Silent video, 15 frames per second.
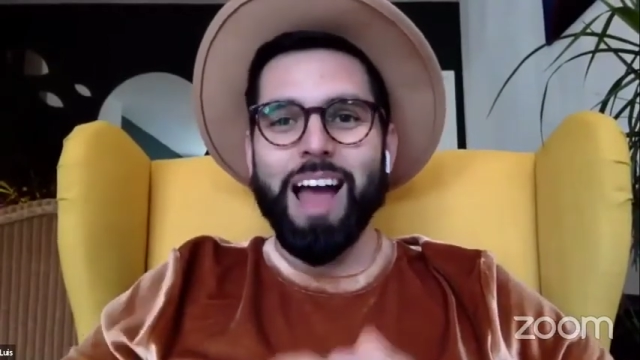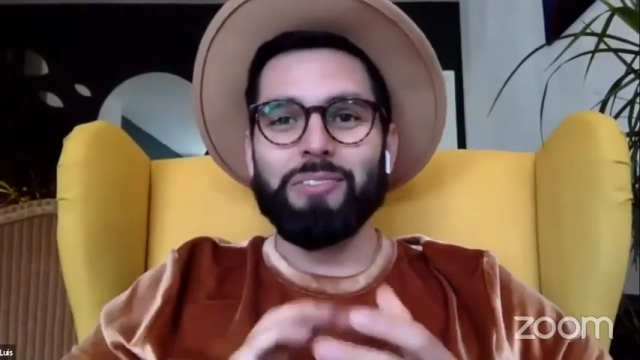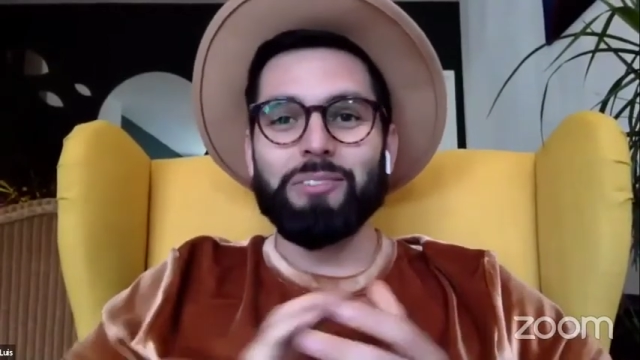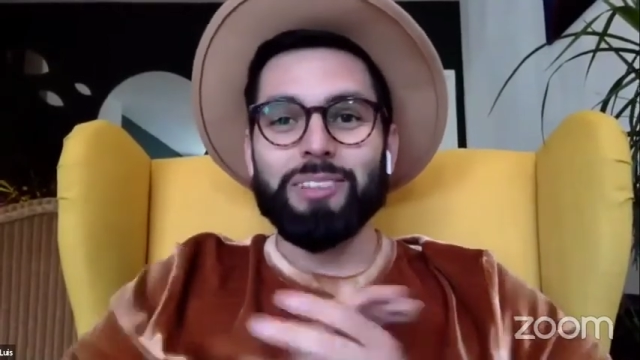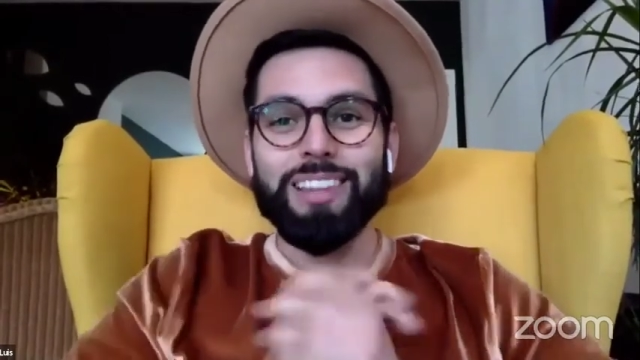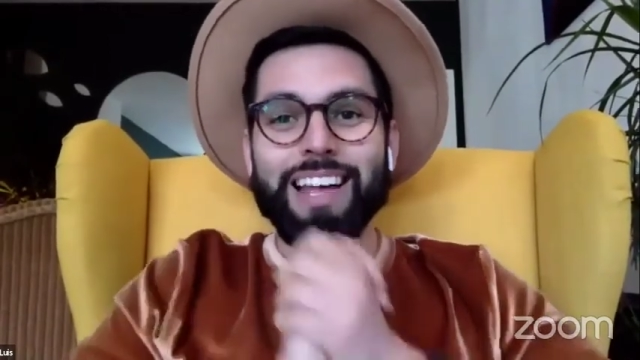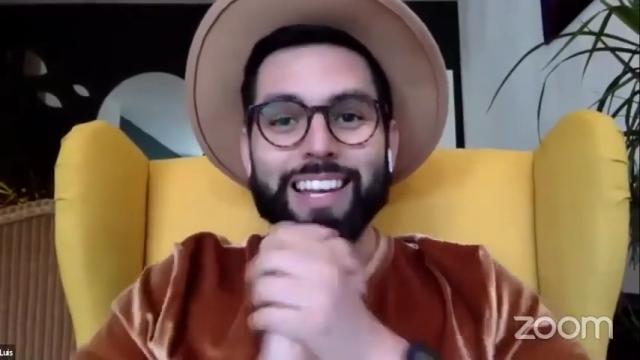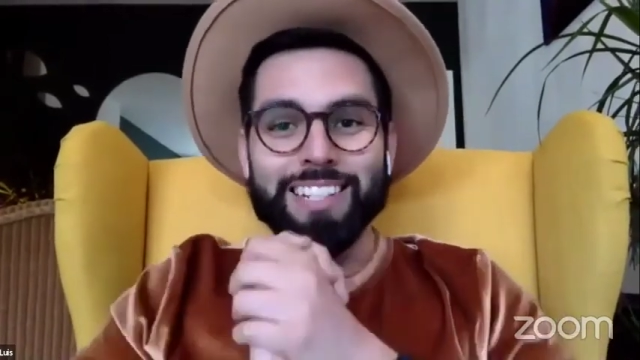I
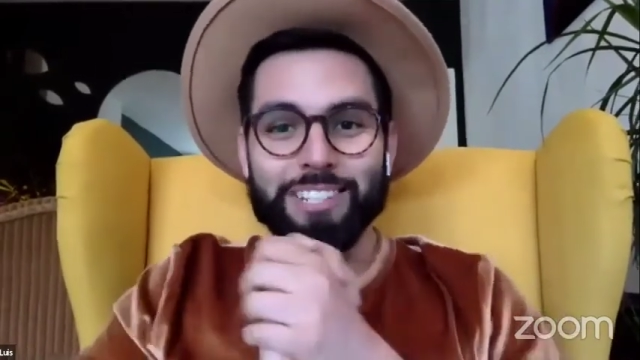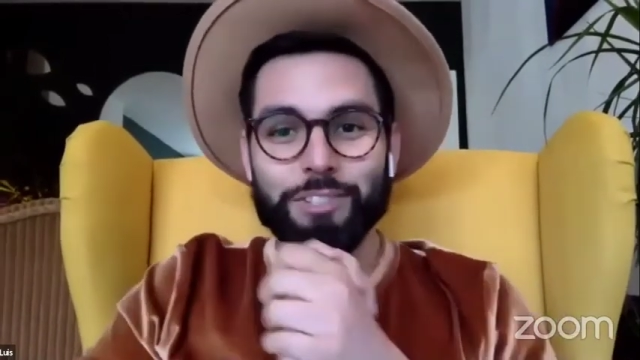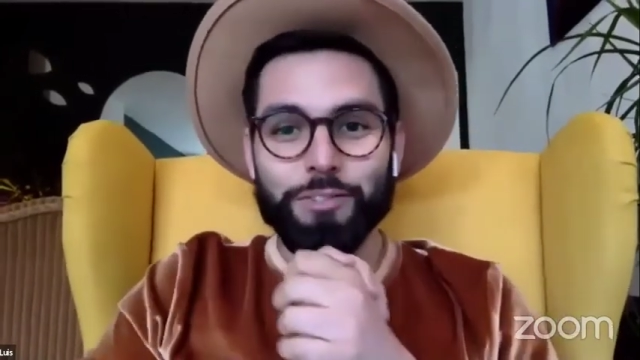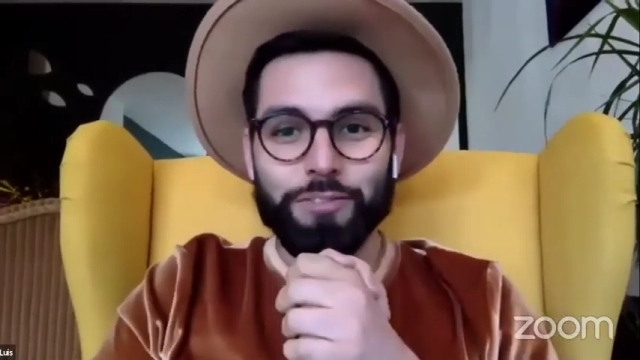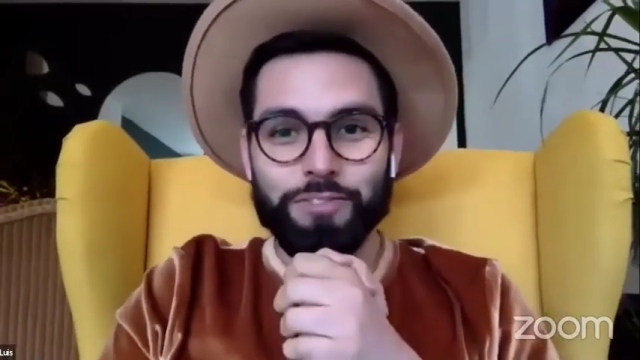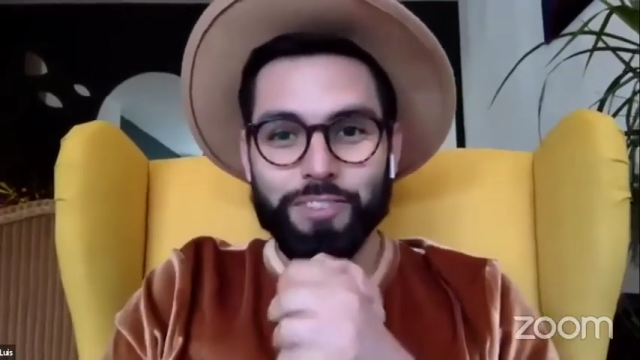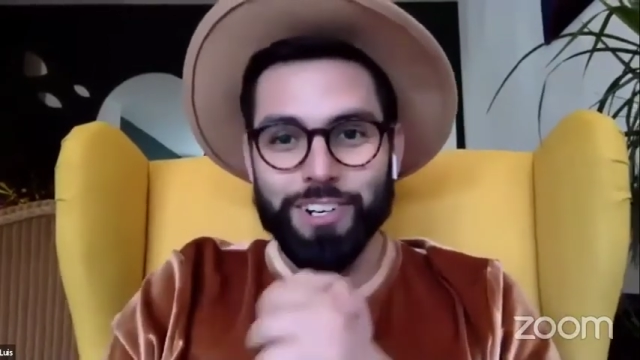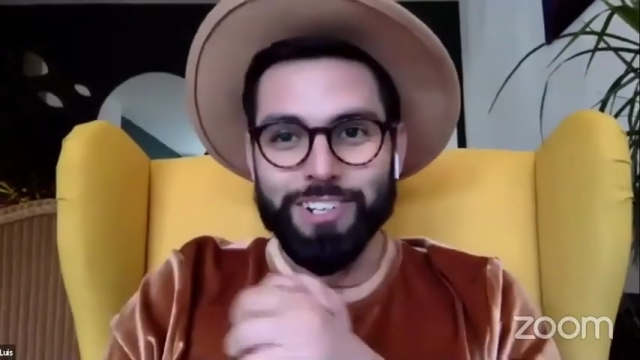would like
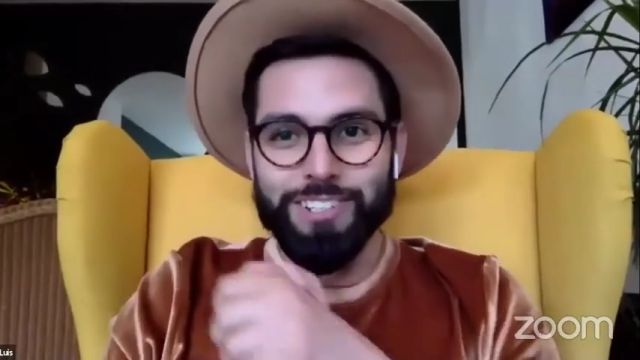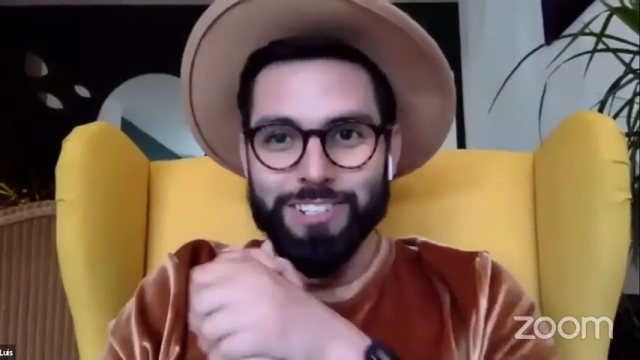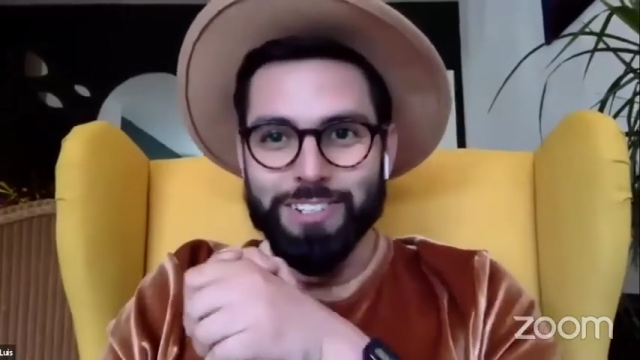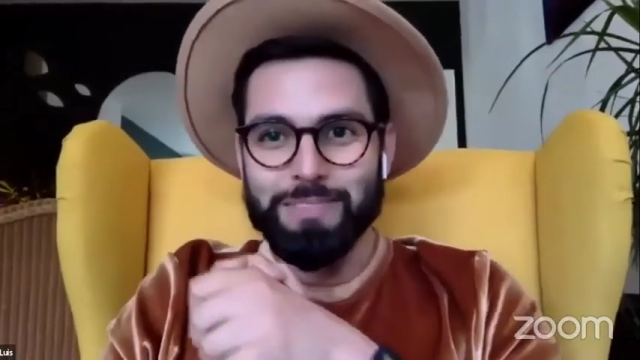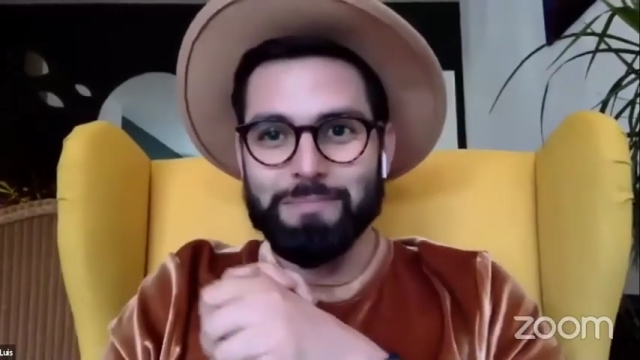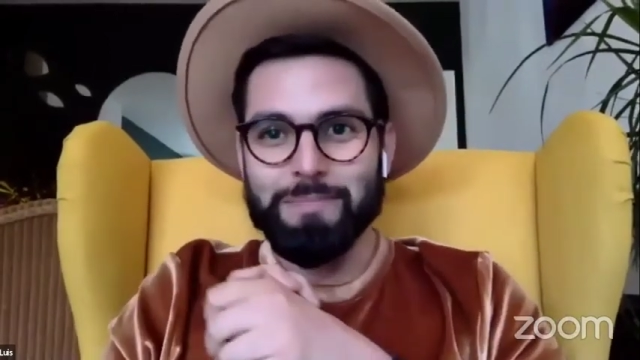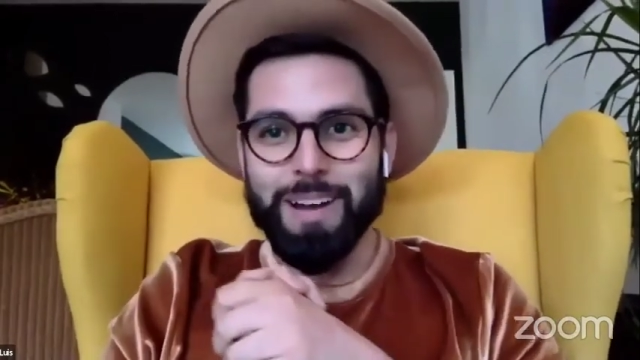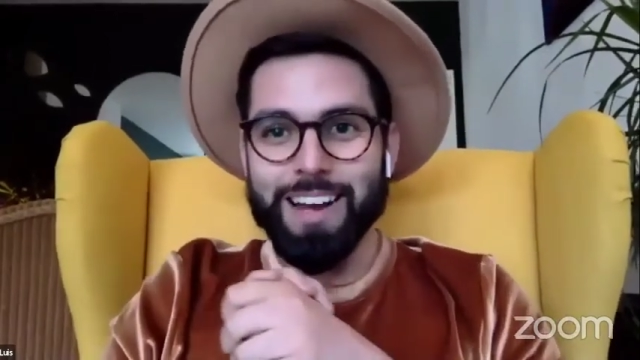to
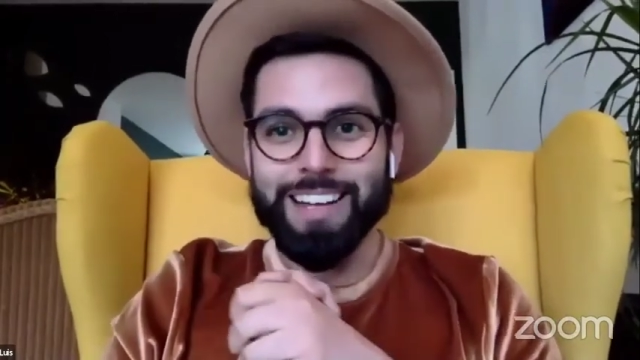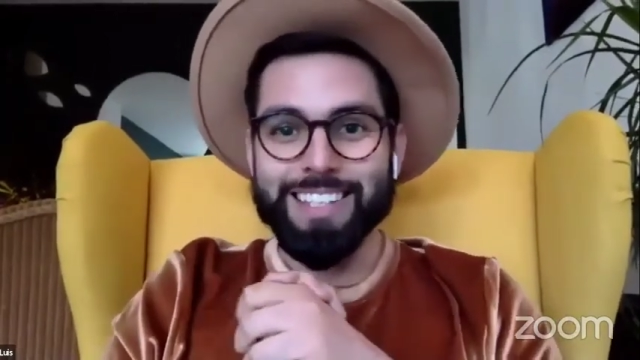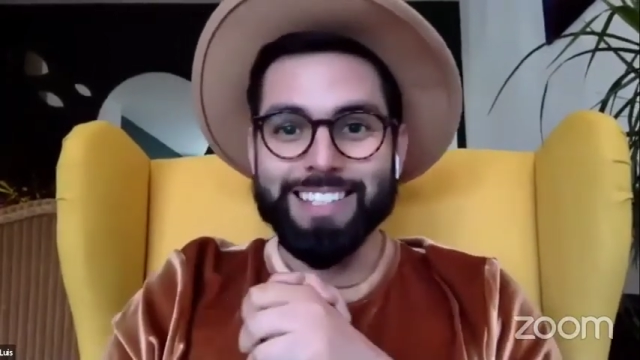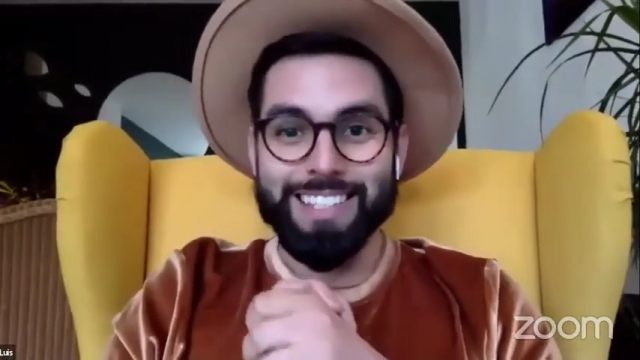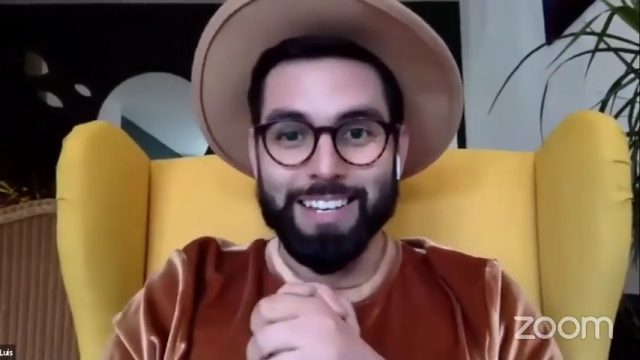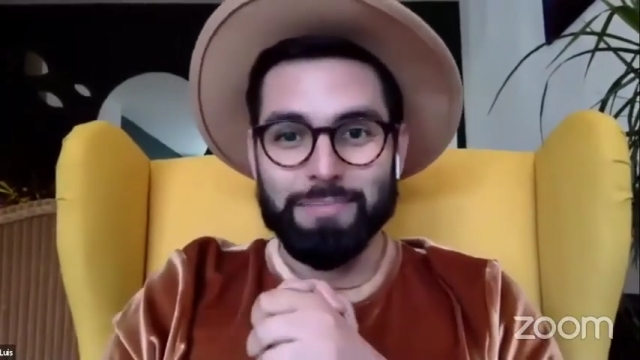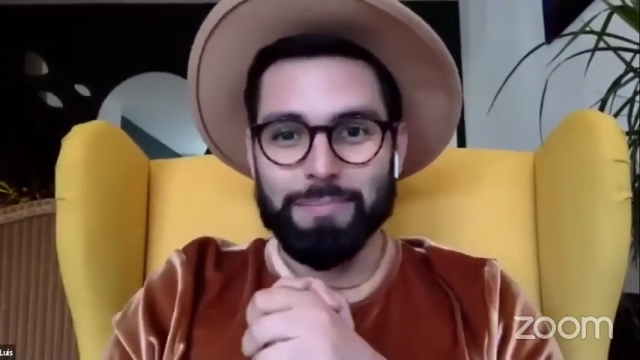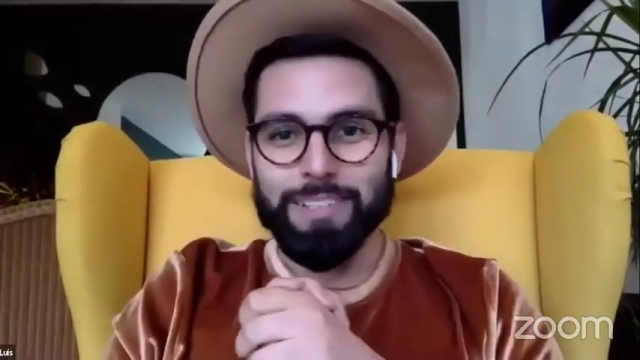finish my
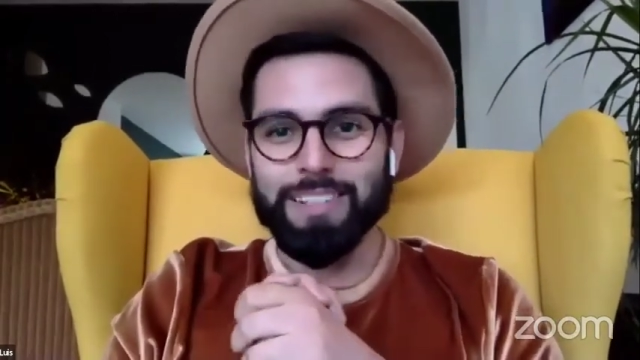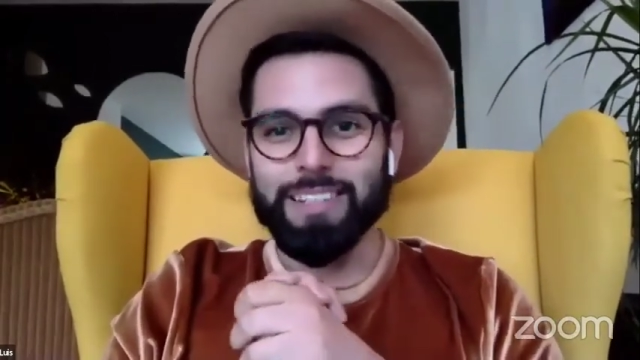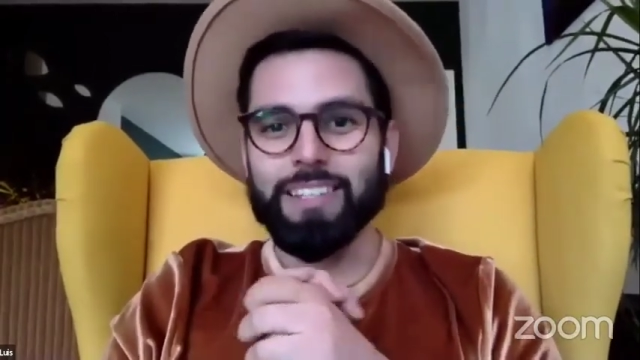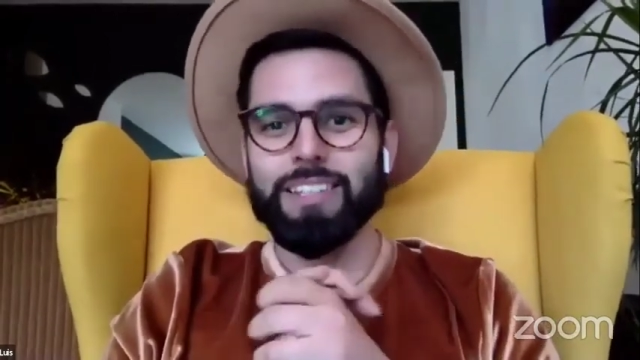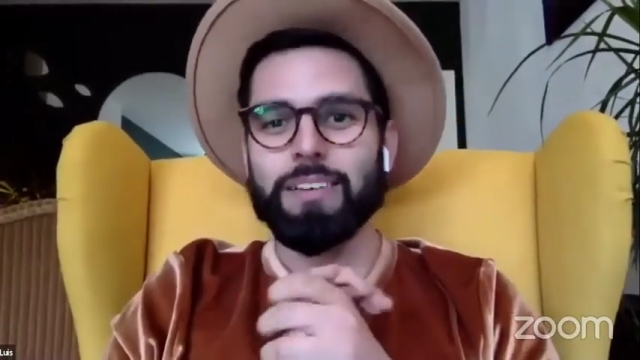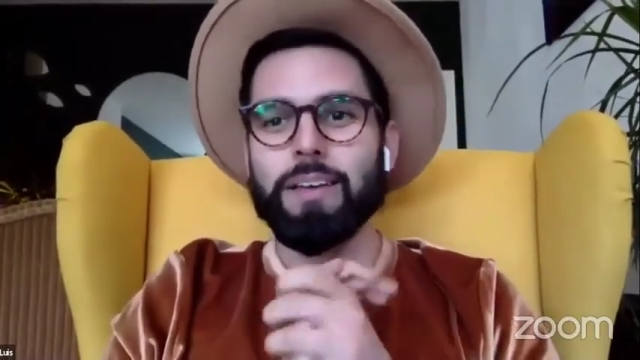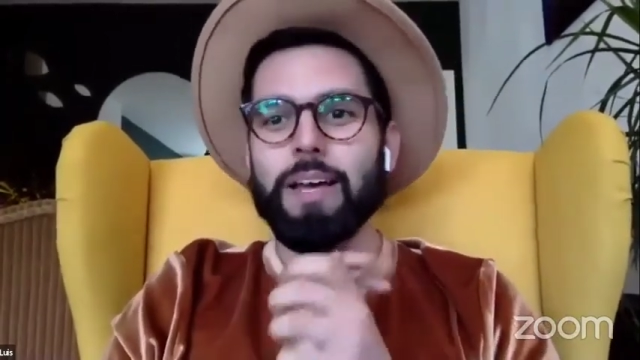segment